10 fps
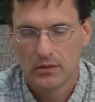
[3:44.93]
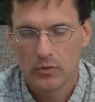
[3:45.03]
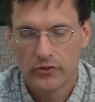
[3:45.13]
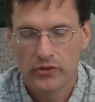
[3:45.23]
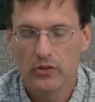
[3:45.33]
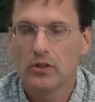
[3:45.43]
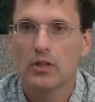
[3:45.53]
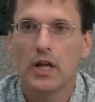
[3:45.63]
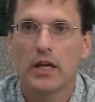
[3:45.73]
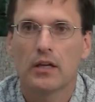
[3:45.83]
What's it
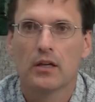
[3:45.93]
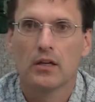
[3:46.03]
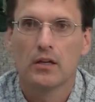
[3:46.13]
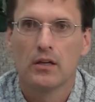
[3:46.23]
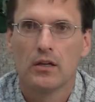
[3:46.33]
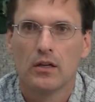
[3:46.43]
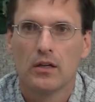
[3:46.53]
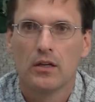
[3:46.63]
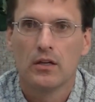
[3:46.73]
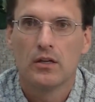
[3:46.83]
look like?
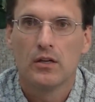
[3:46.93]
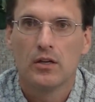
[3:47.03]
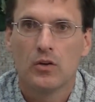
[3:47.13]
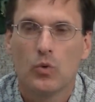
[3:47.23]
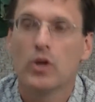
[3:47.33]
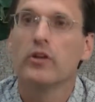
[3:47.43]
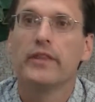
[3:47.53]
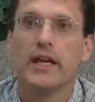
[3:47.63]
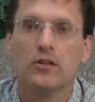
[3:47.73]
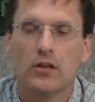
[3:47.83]
What do
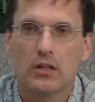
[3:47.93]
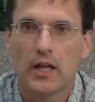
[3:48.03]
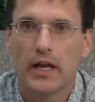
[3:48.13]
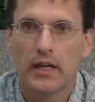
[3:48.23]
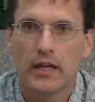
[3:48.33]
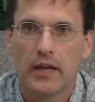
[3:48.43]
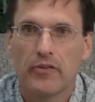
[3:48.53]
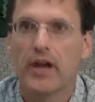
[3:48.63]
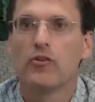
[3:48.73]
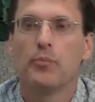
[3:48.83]
they look like? Have
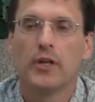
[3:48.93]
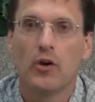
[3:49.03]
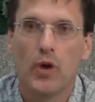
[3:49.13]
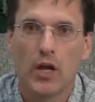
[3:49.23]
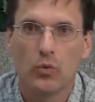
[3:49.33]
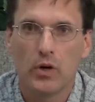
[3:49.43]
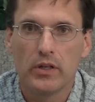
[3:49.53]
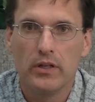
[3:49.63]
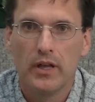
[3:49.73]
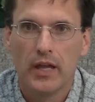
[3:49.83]
I ever been around
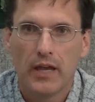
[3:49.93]
one?